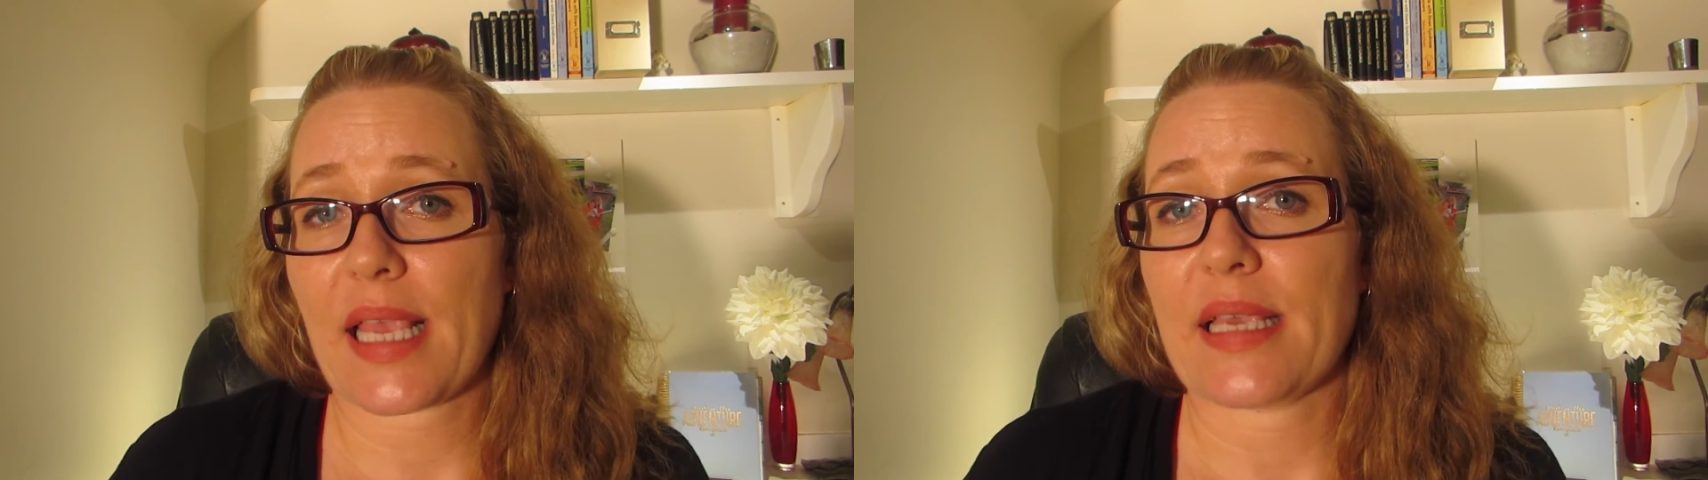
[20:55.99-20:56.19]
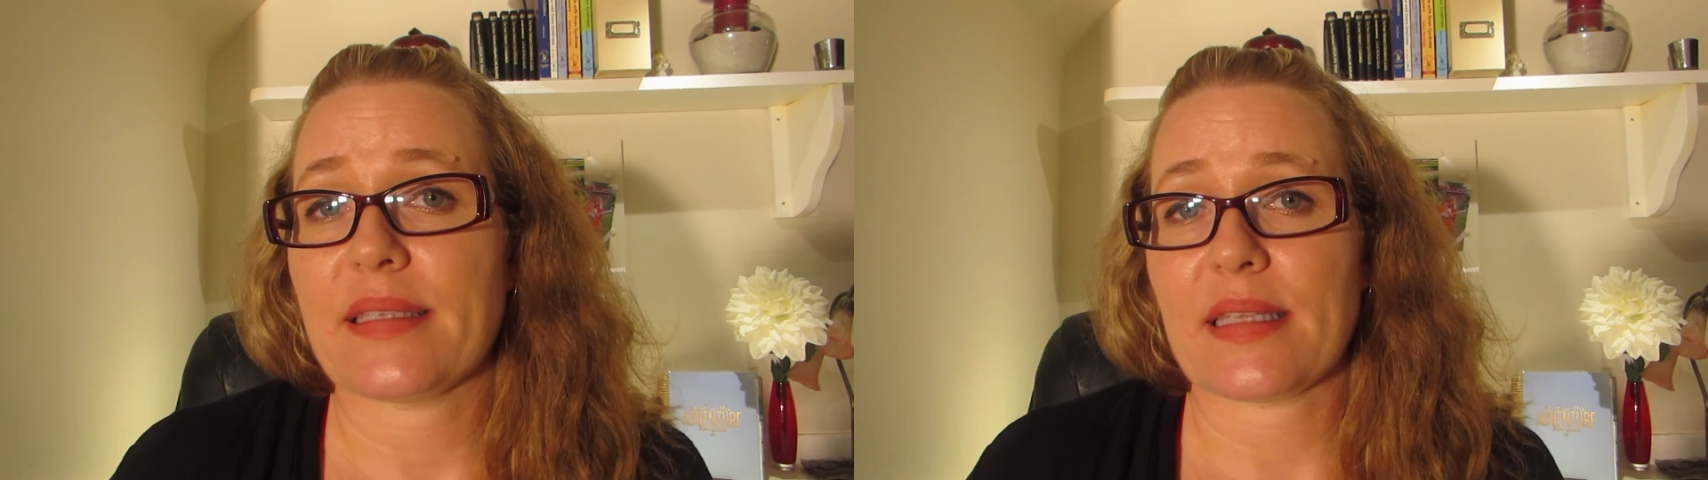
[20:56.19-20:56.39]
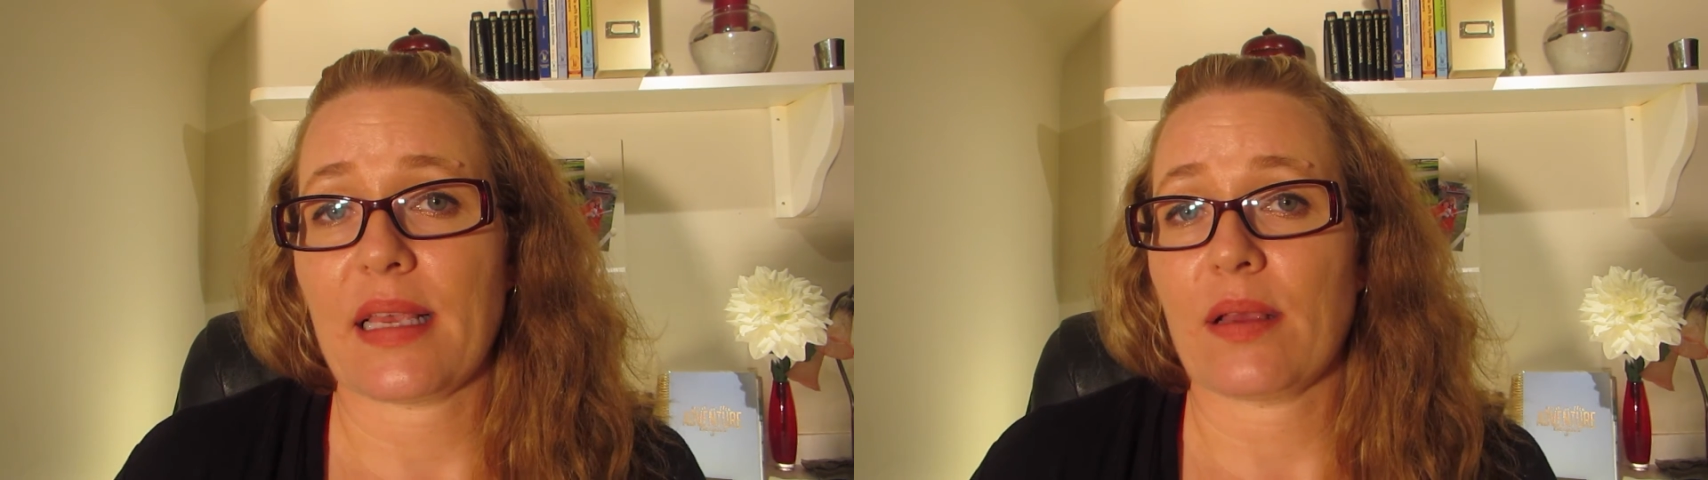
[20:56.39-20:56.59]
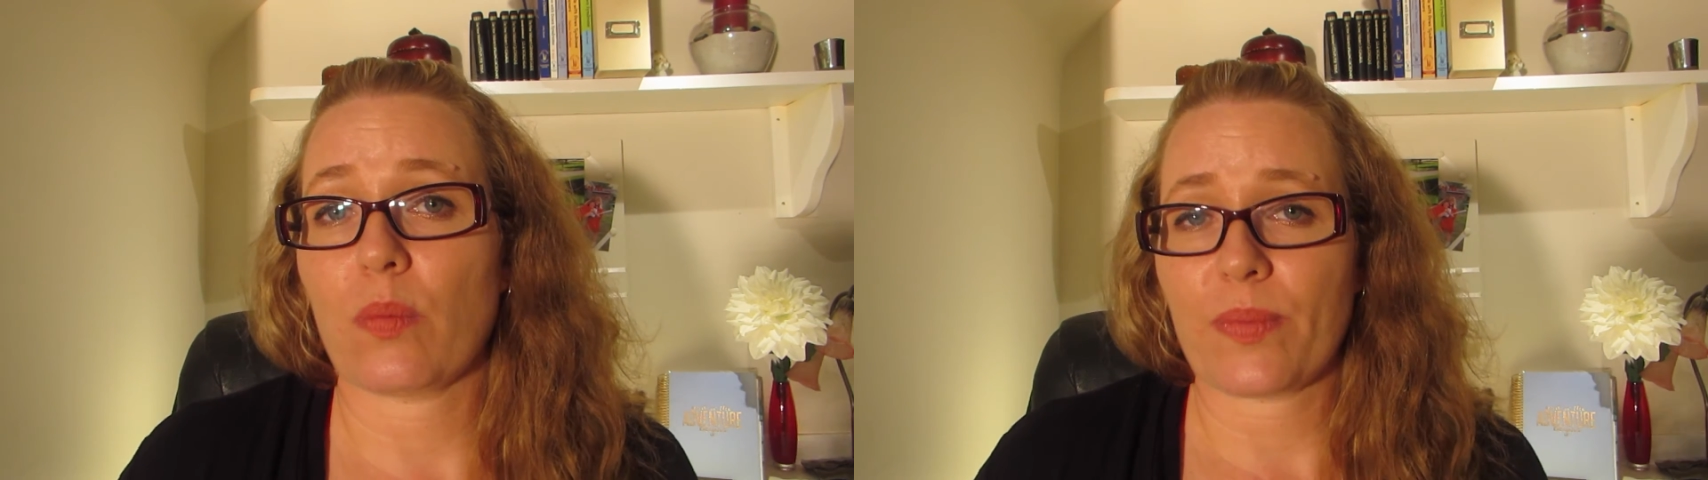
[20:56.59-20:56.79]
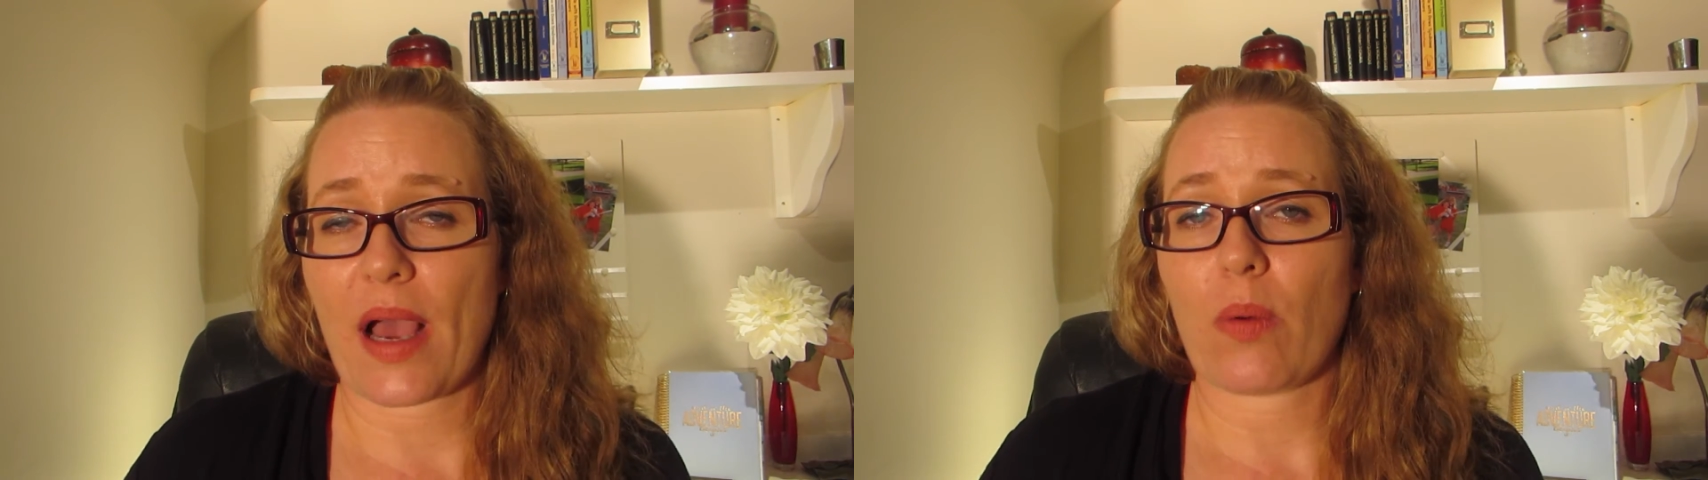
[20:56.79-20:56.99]
case,
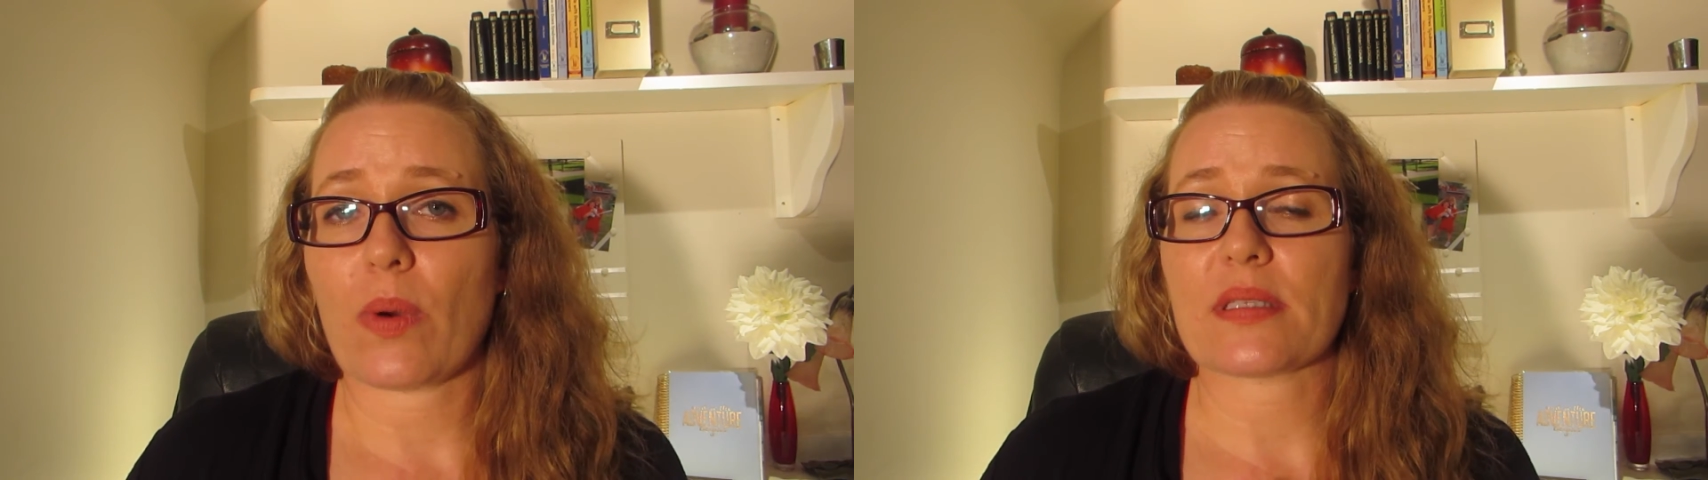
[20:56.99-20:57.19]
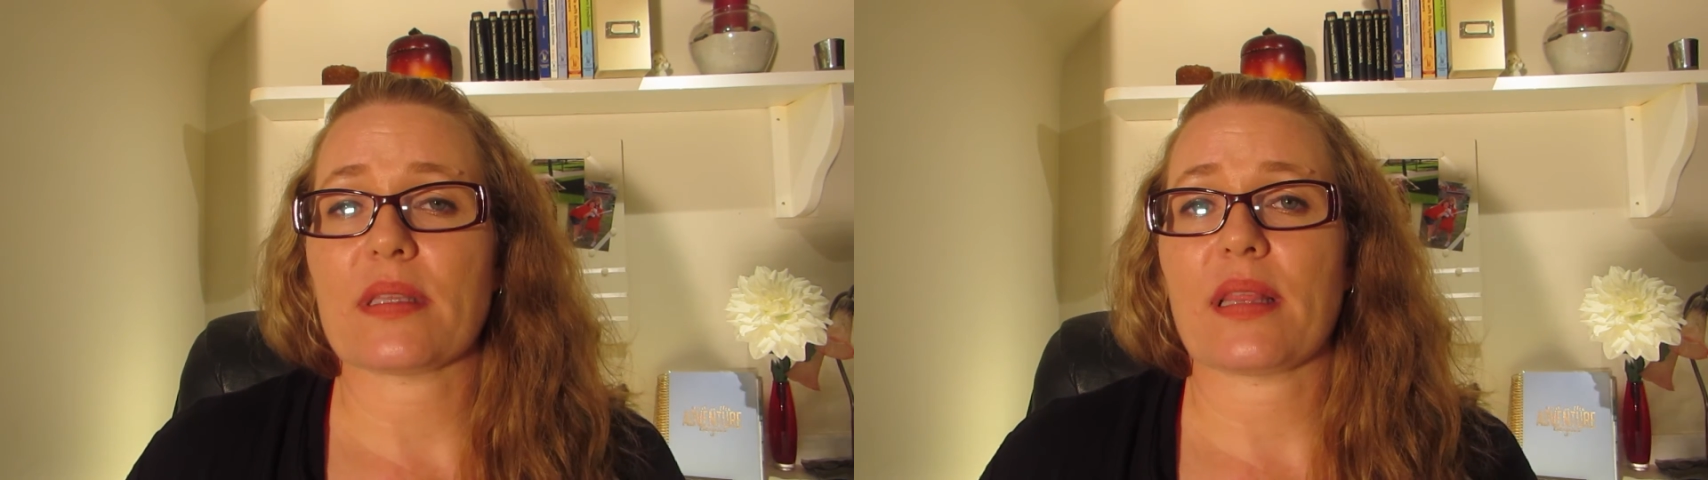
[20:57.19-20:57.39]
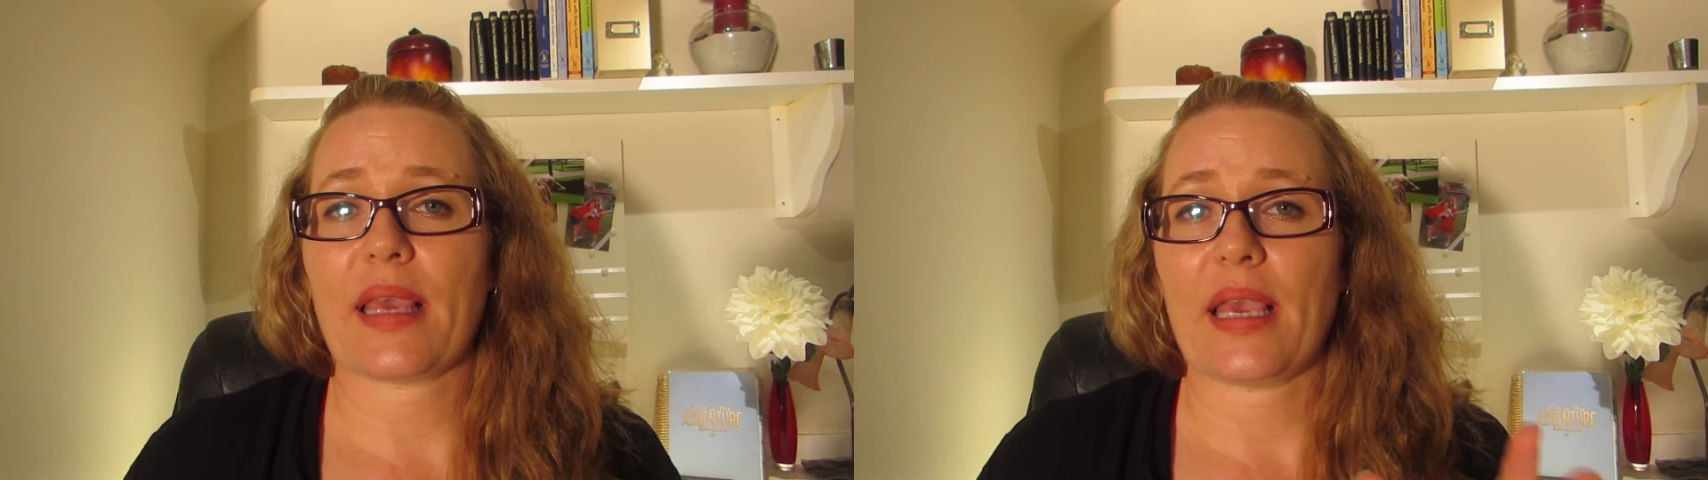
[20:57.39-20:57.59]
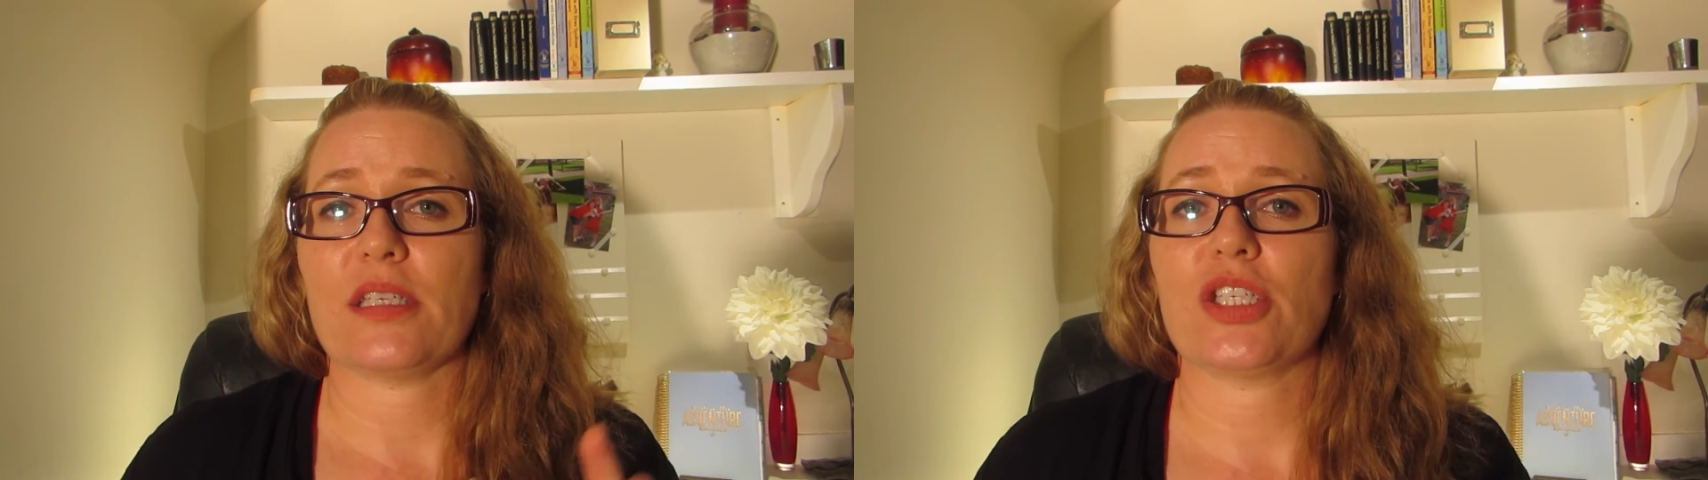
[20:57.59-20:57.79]
that wasn't the case.